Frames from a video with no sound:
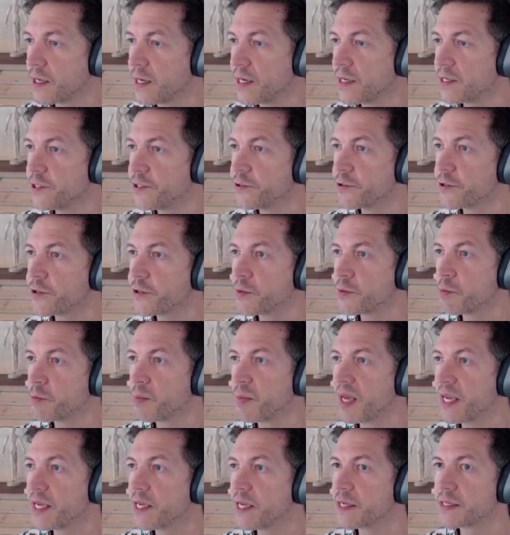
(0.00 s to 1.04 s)
Glad you
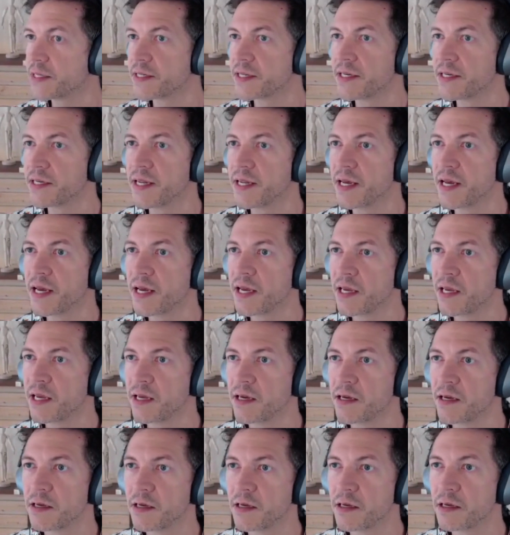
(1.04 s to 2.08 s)
could make it
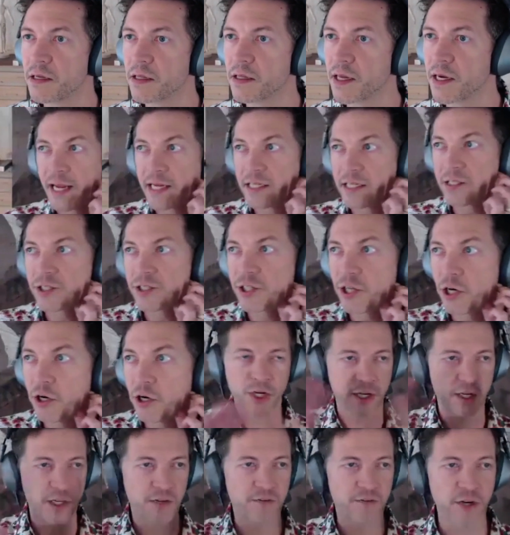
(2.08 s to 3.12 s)
today. All right.
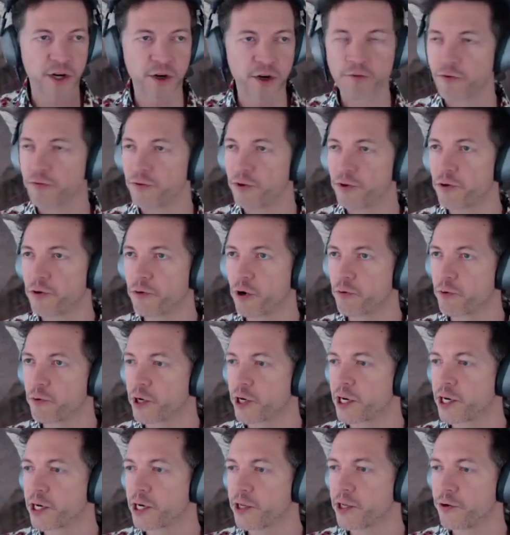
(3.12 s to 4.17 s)
I'm going to give an overview of
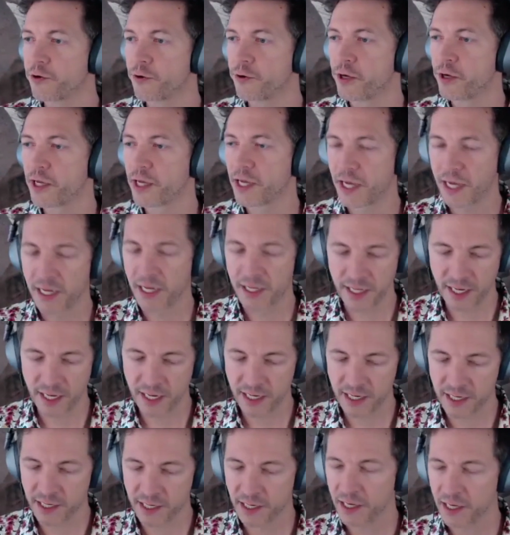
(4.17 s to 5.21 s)
what we're going to do, and
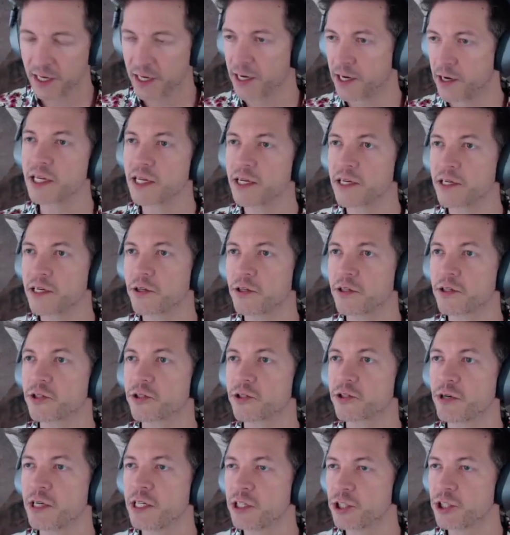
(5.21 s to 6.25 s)
then we'll get into
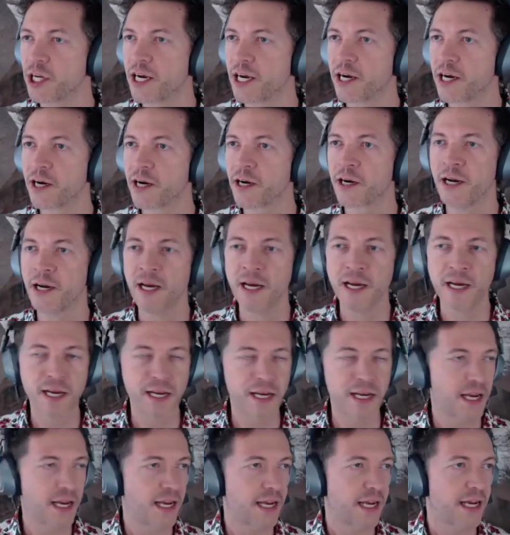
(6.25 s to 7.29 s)
the screen share
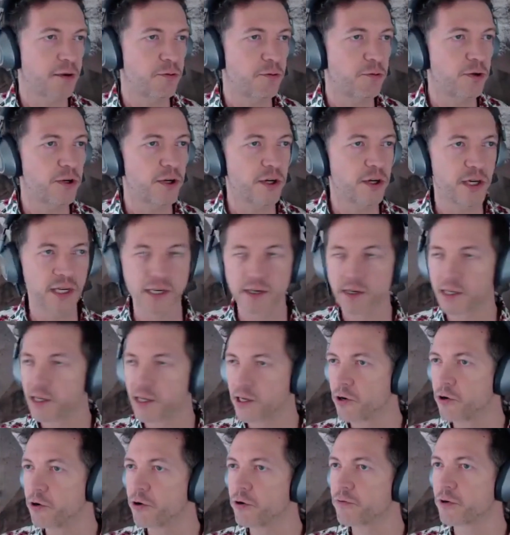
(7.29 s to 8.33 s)
and we'll
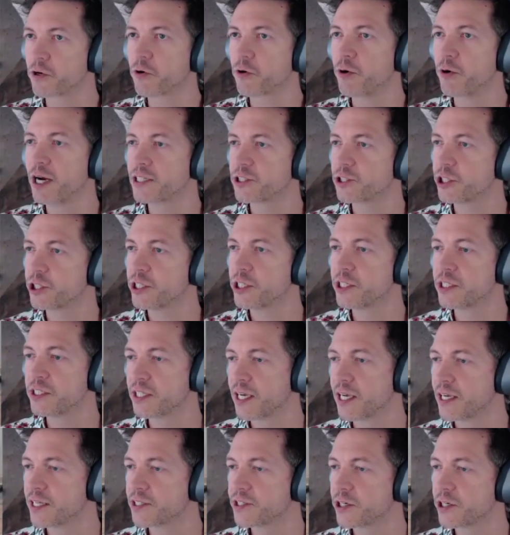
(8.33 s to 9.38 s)
go over
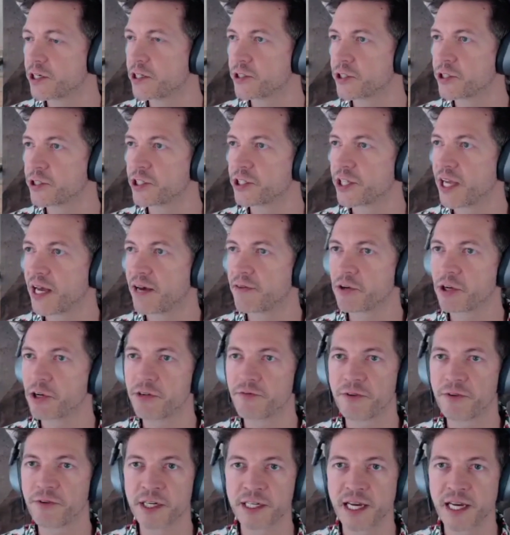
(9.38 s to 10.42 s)
questions, answers, and just have a
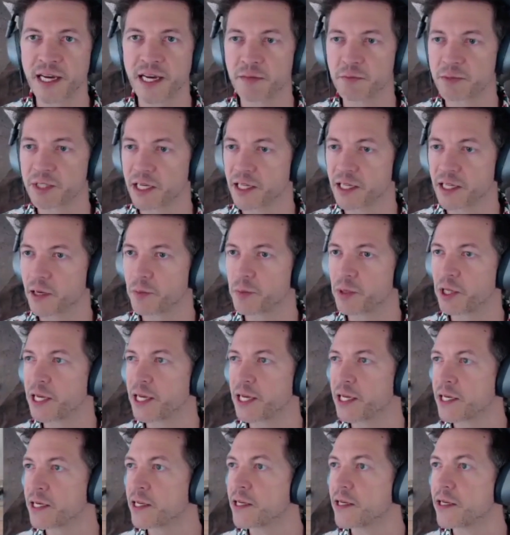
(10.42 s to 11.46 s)
good fun time. Sound like a
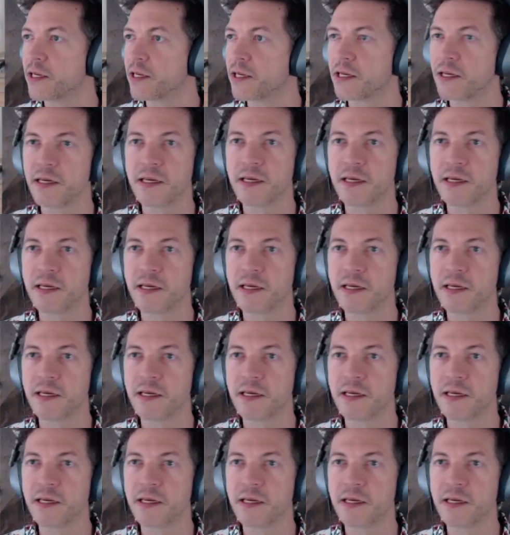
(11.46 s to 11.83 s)
plan?